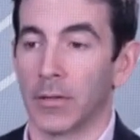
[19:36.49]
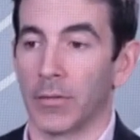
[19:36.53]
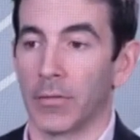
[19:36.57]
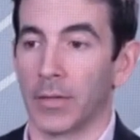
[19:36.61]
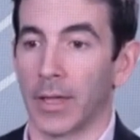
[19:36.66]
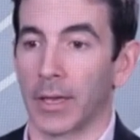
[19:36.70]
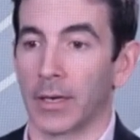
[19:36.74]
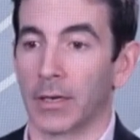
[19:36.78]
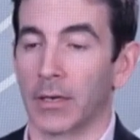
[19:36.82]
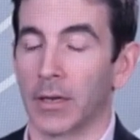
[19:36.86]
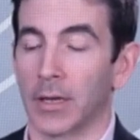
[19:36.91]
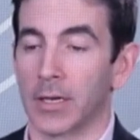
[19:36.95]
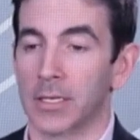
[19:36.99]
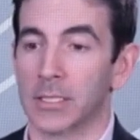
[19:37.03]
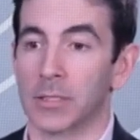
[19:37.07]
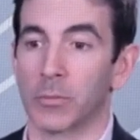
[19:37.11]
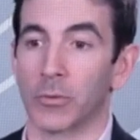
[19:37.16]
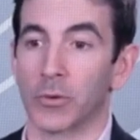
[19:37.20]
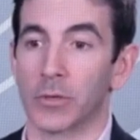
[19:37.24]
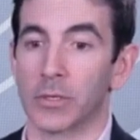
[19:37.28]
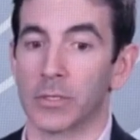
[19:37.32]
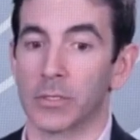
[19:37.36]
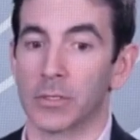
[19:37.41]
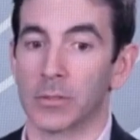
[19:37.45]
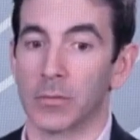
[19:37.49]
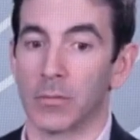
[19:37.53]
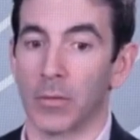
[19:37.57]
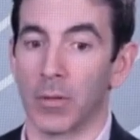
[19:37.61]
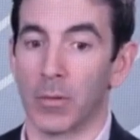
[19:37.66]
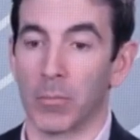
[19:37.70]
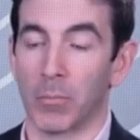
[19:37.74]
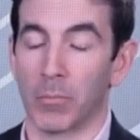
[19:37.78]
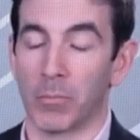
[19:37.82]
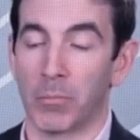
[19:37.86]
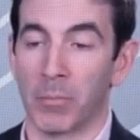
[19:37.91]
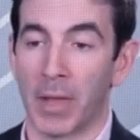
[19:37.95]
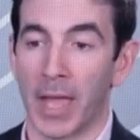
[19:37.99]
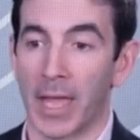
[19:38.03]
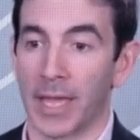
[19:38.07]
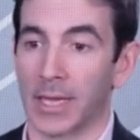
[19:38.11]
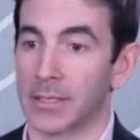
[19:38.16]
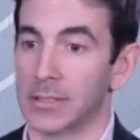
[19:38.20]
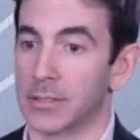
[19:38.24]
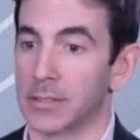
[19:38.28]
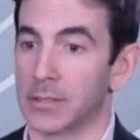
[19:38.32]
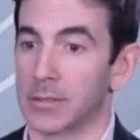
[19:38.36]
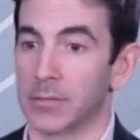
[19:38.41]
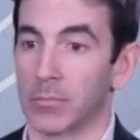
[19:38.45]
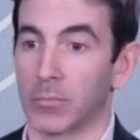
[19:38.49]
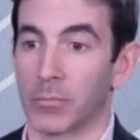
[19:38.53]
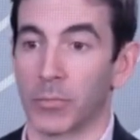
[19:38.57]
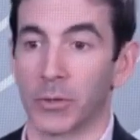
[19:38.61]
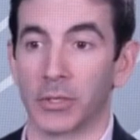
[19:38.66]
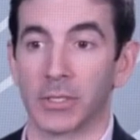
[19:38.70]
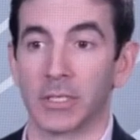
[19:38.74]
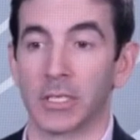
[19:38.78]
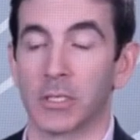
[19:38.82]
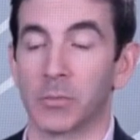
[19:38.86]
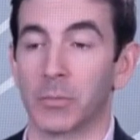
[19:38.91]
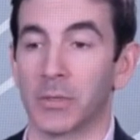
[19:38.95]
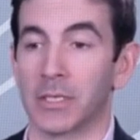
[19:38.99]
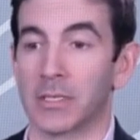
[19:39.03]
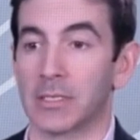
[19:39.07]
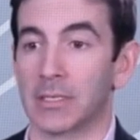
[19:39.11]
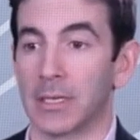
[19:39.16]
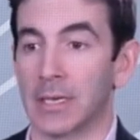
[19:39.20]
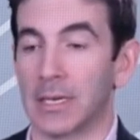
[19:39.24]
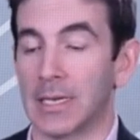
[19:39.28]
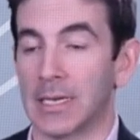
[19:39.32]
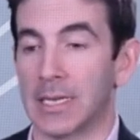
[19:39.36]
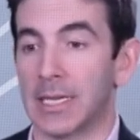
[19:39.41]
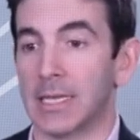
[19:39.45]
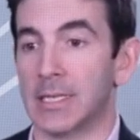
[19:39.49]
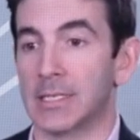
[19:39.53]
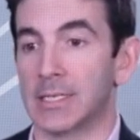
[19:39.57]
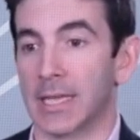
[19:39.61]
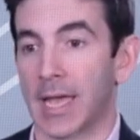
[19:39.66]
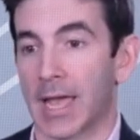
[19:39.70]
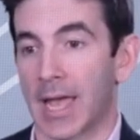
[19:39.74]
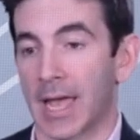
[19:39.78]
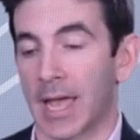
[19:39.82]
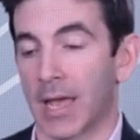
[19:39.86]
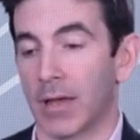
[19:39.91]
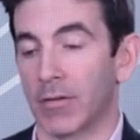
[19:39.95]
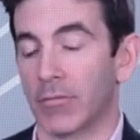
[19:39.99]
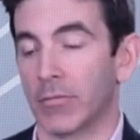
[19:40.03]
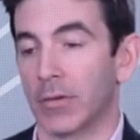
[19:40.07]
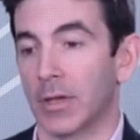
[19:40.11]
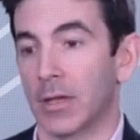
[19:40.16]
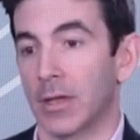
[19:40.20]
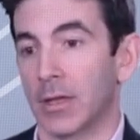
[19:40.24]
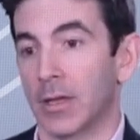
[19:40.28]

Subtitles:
that customers, banks, participants need to have,